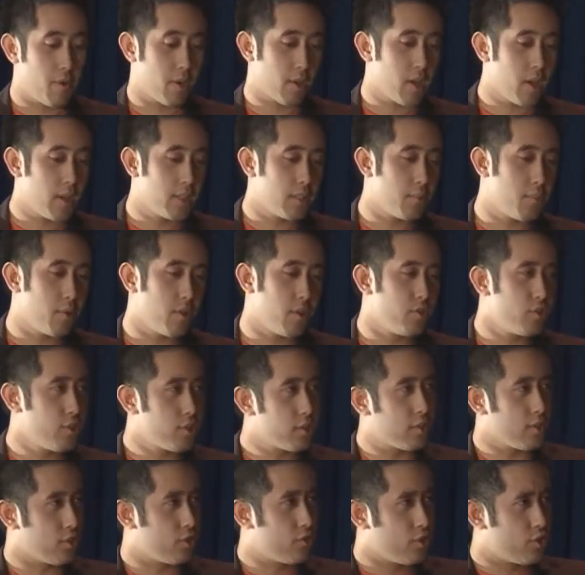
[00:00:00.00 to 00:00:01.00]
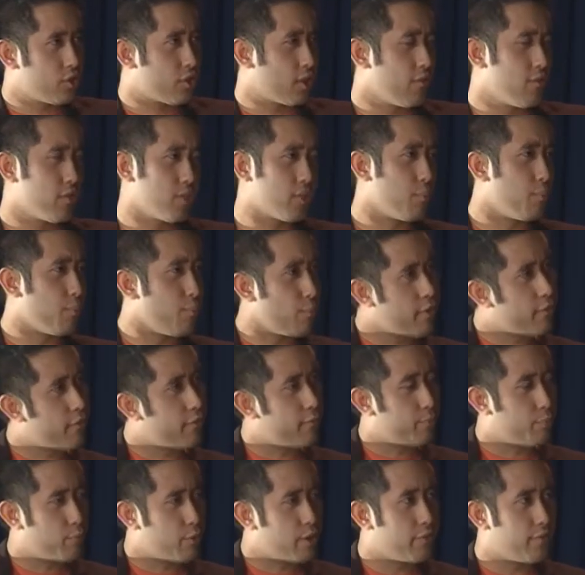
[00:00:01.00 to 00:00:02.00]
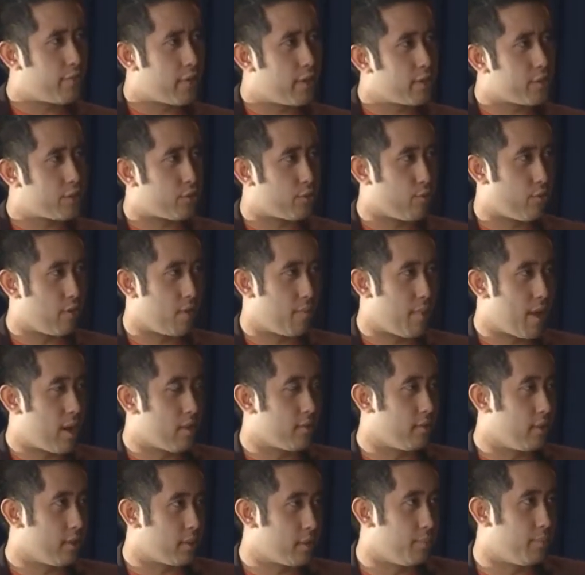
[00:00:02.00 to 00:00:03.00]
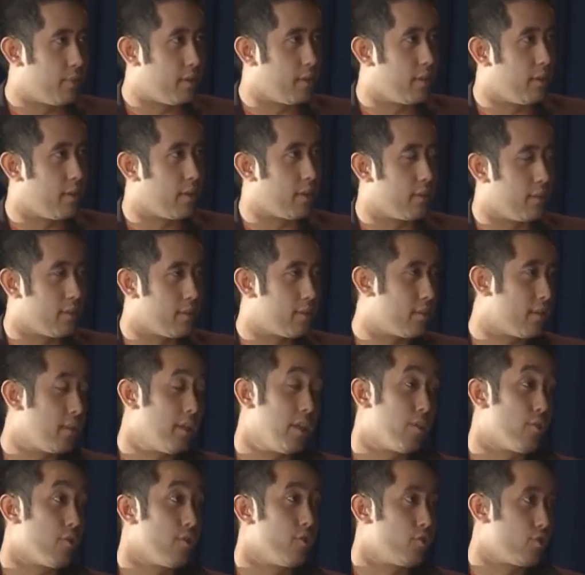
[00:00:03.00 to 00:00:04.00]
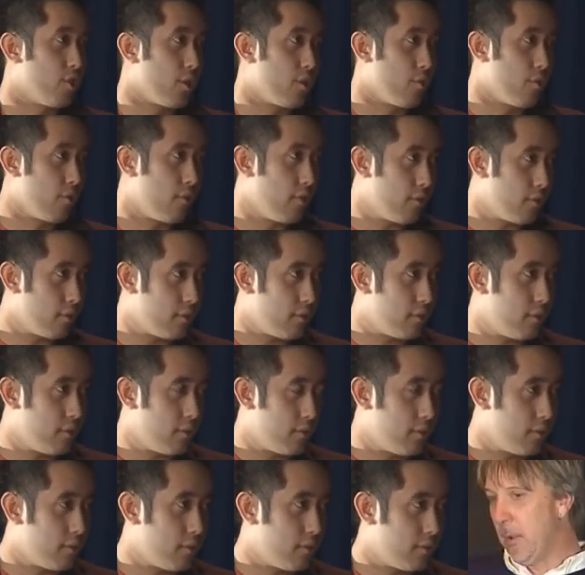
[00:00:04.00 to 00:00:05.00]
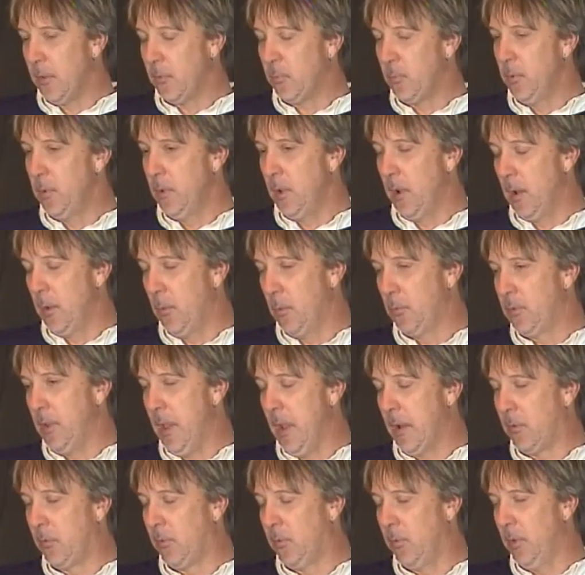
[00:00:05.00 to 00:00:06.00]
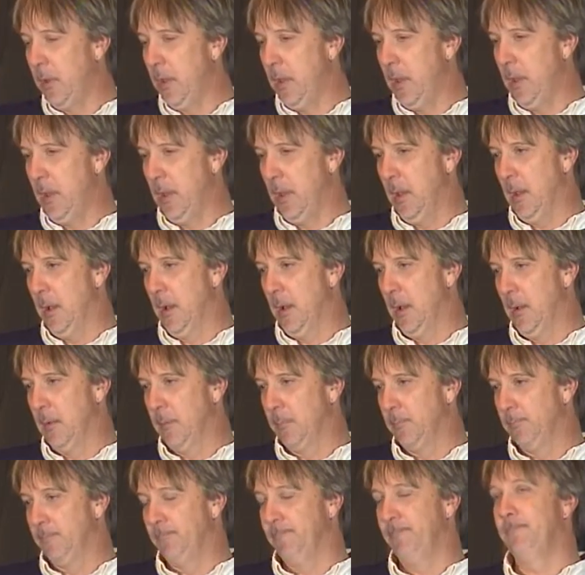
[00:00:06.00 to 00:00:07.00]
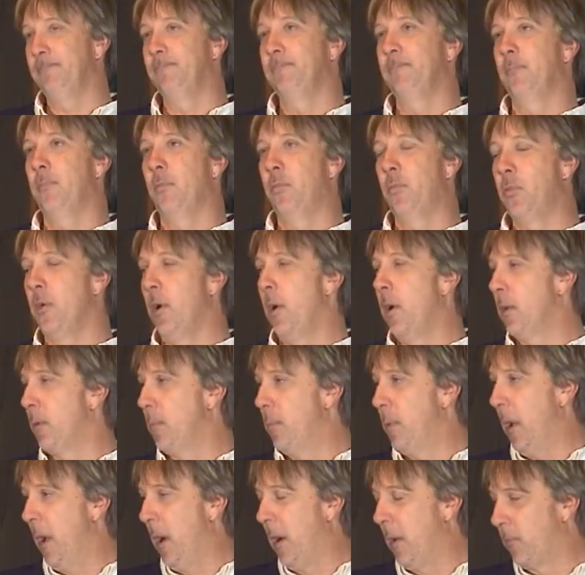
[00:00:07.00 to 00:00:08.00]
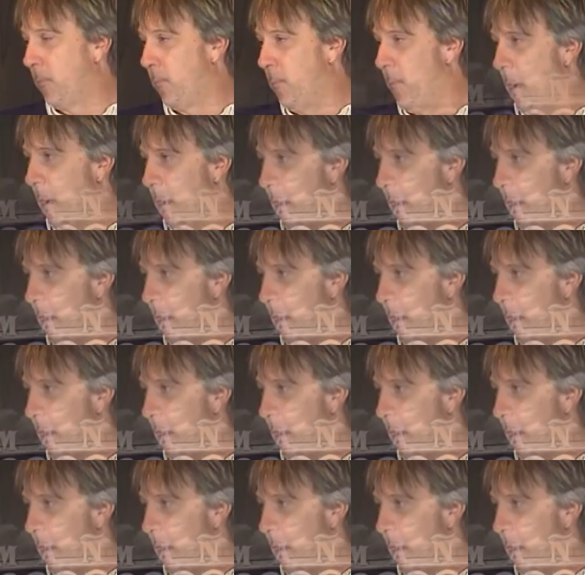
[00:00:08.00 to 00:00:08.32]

here at Casa Manana. Just give us a brief history about this building and this theater in general. Well, Casa Manana was actually thought about